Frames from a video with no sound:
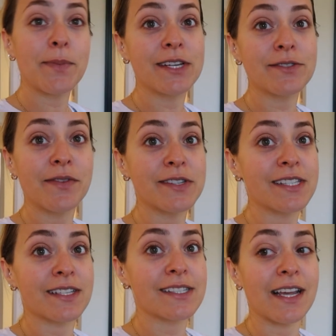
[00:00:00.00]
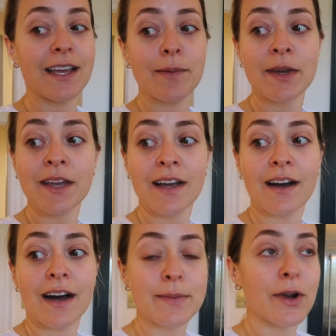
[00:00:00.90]
And because River's still asleep,
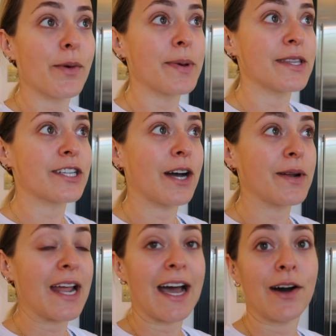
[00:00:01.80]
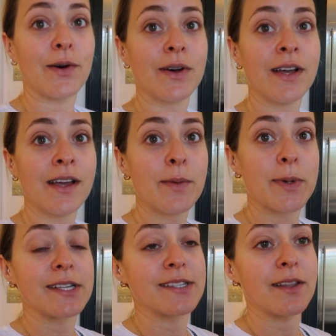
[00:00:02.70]
I'm going to hop in the shower now
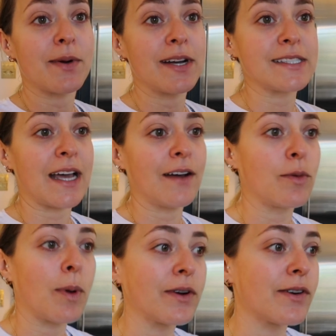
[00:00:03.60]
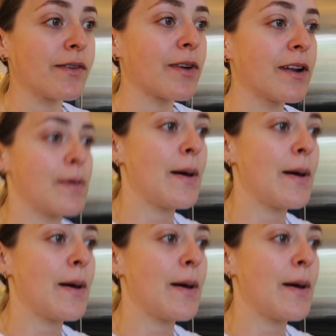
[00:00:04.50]
because otherwise I have to plonk her in front